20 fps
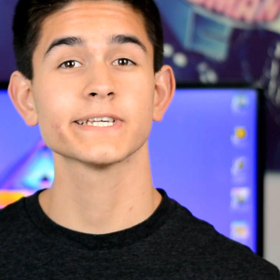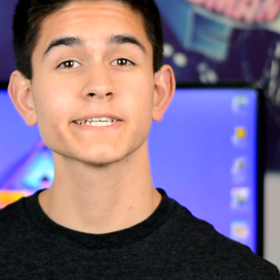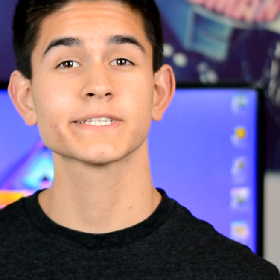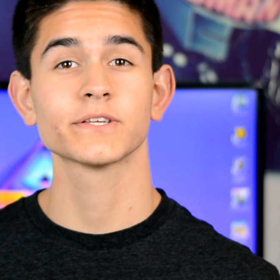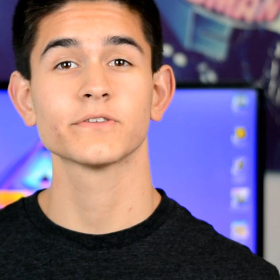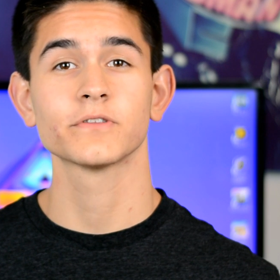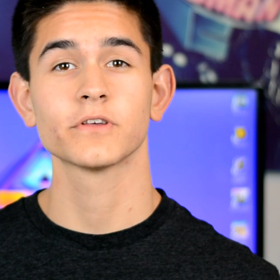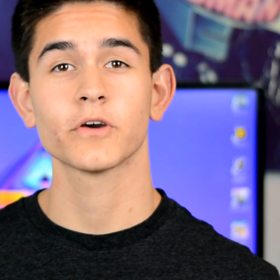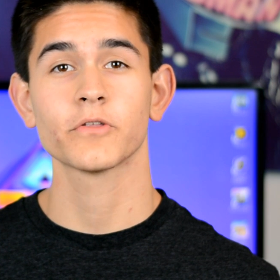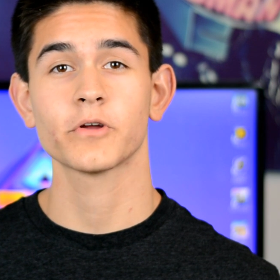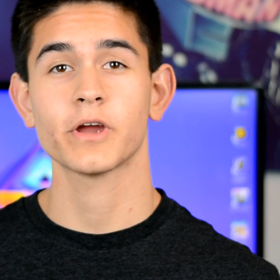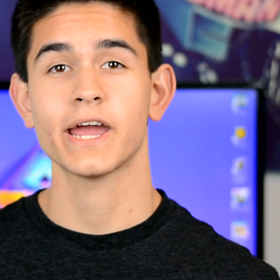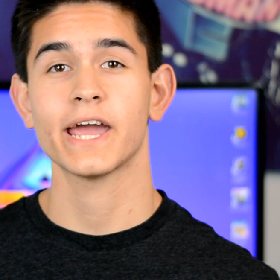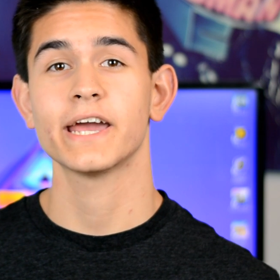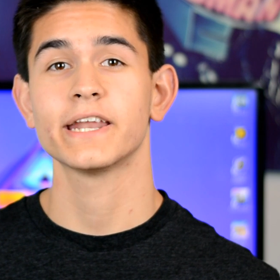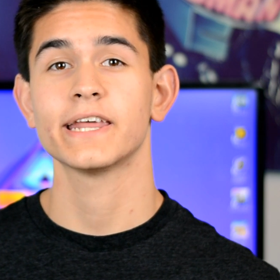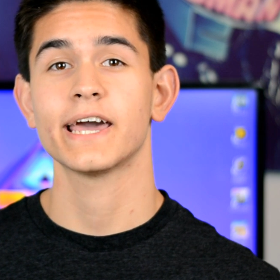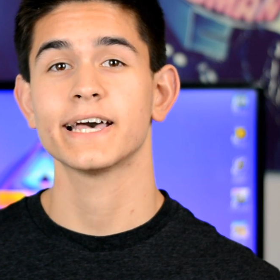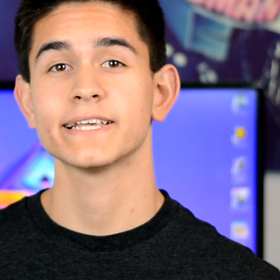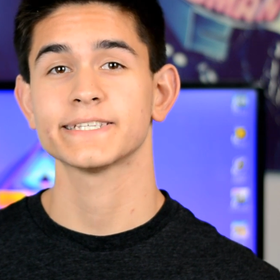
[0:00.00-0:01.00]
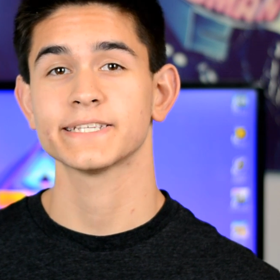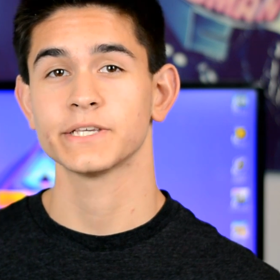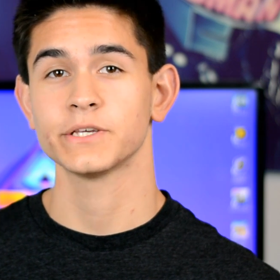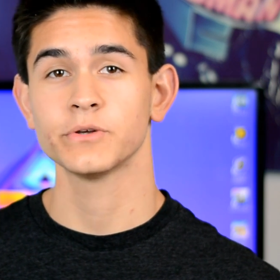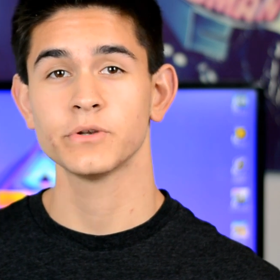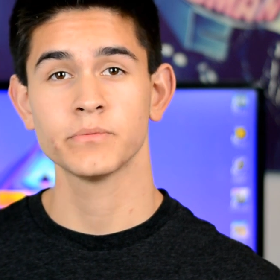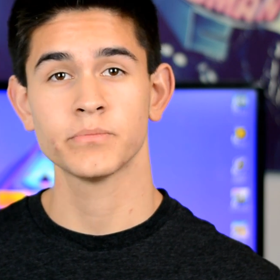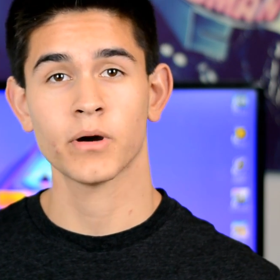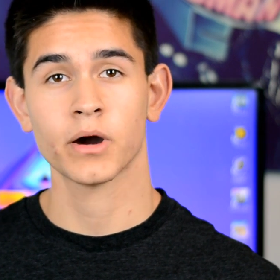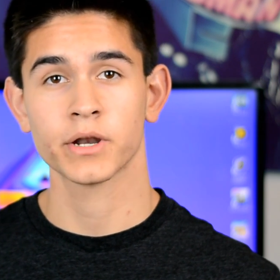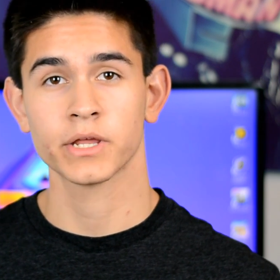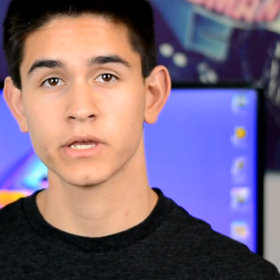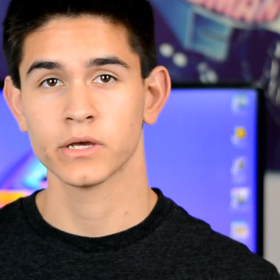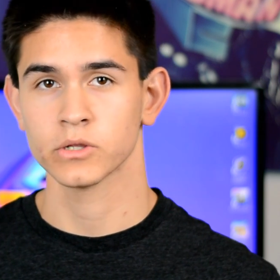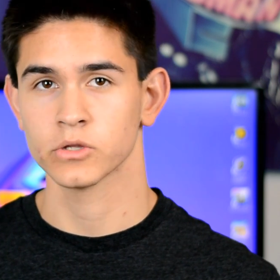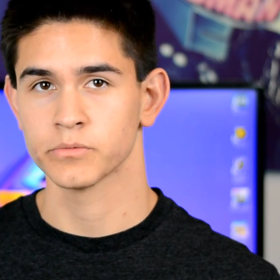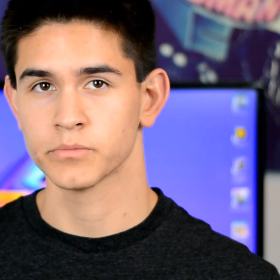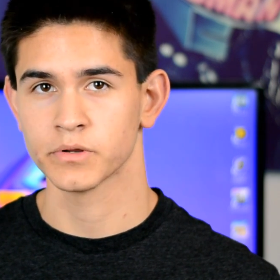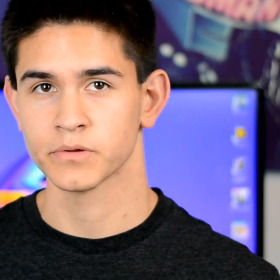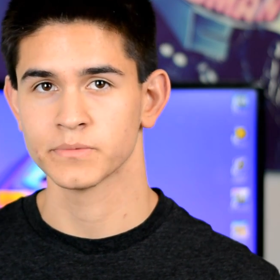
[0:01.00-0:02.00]
6 on the other hand has a unibody
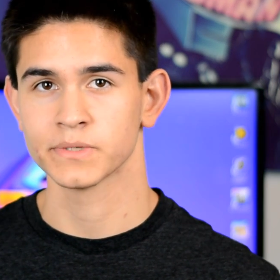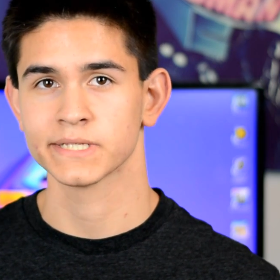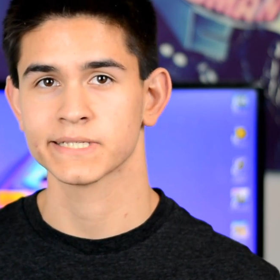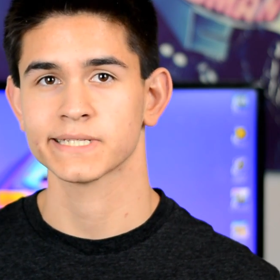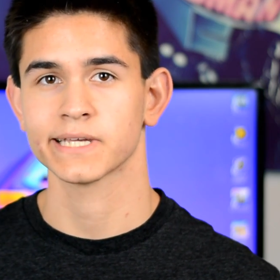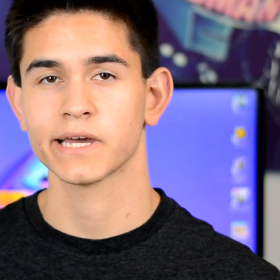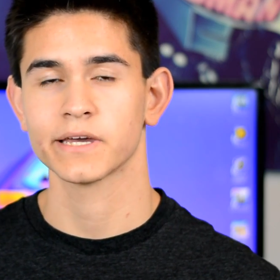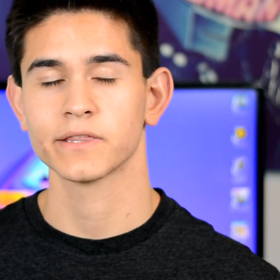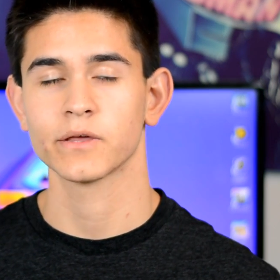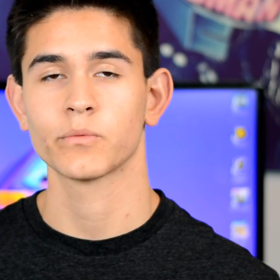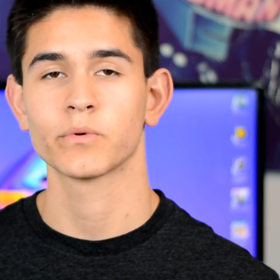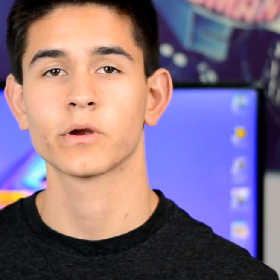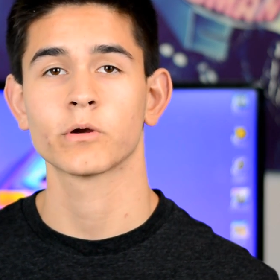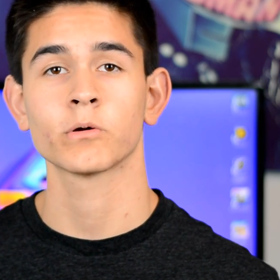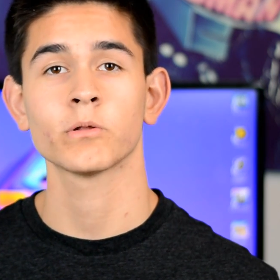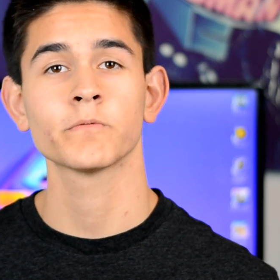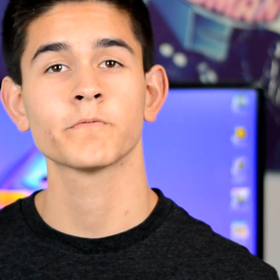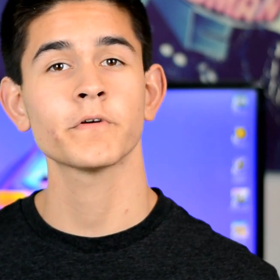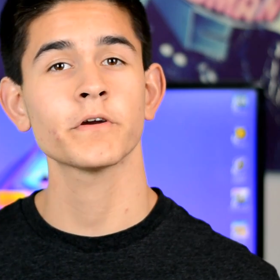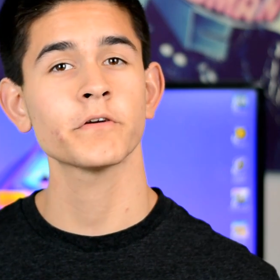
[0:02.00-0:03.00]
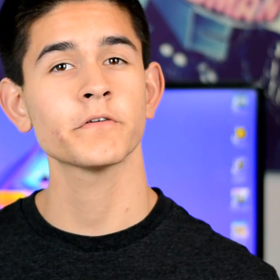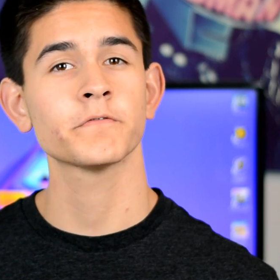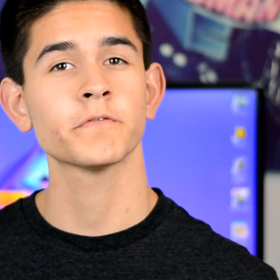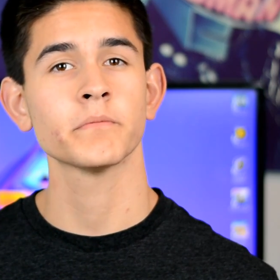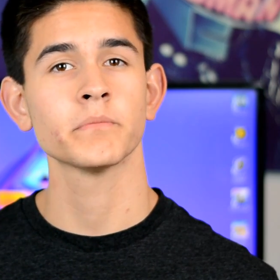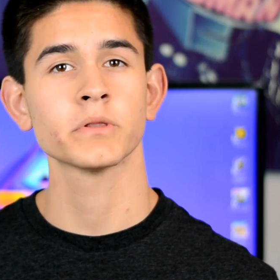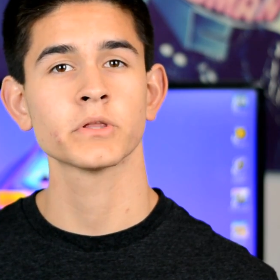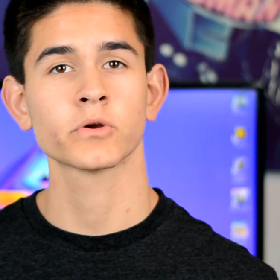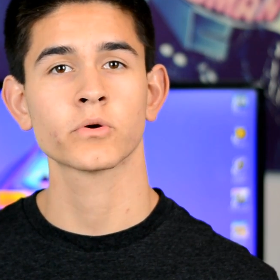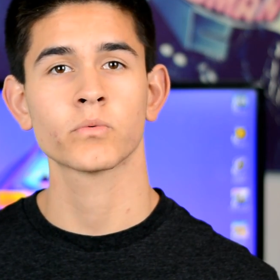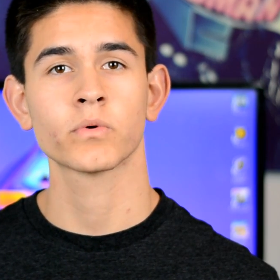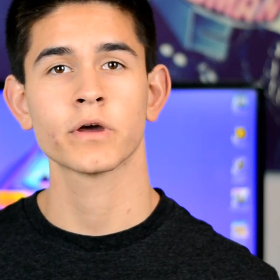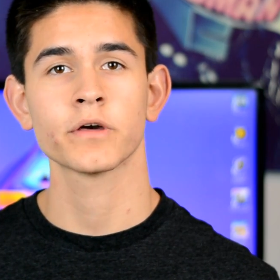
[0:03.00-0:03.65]
aluminum design that we are all very familiar